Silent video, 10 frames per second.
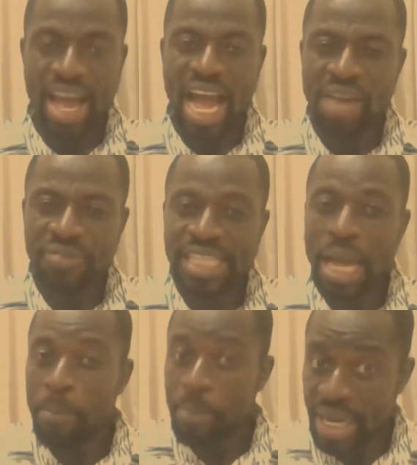after
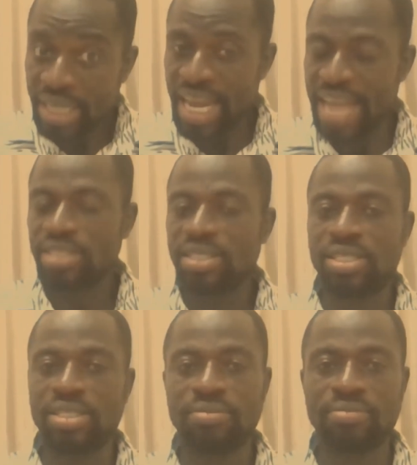midnight.
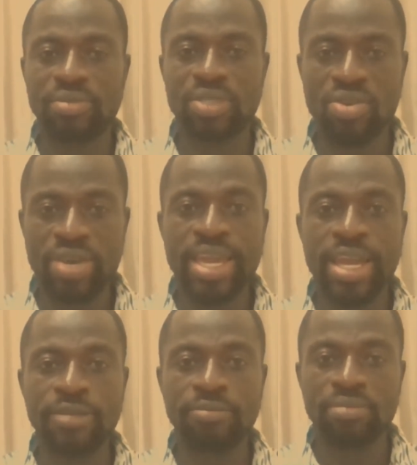
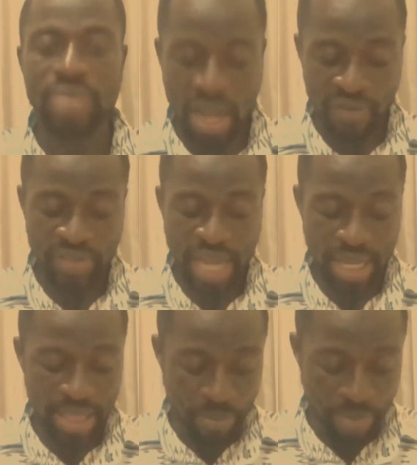Okay, after
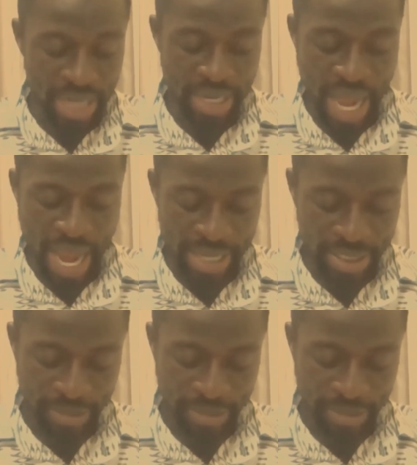the midnight,